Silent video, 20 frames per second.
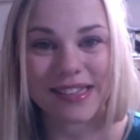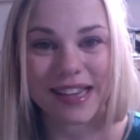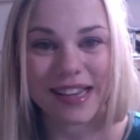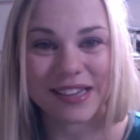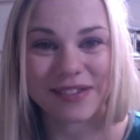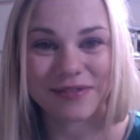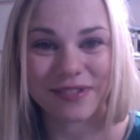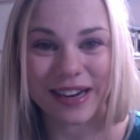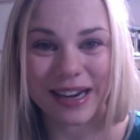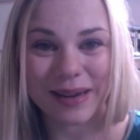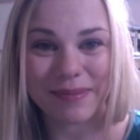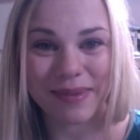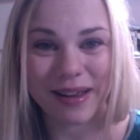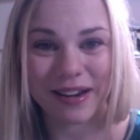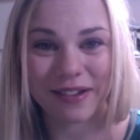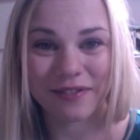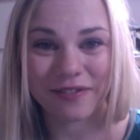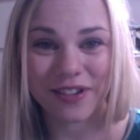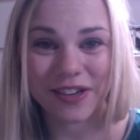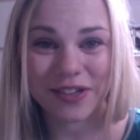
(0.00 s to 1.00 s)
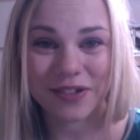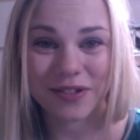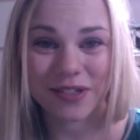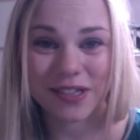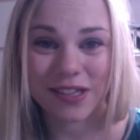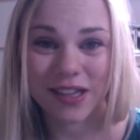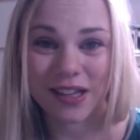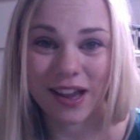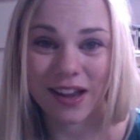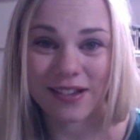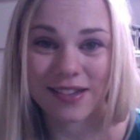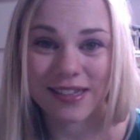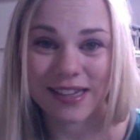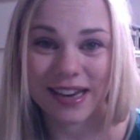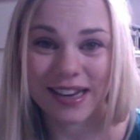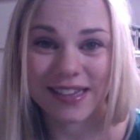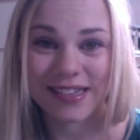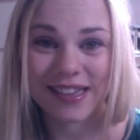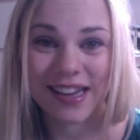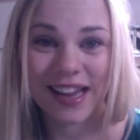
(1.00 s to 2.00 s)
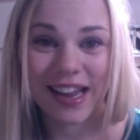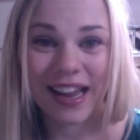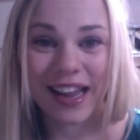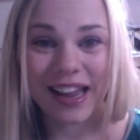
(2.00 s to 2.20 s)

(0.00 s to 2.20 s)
that's really beneficial to the hostess.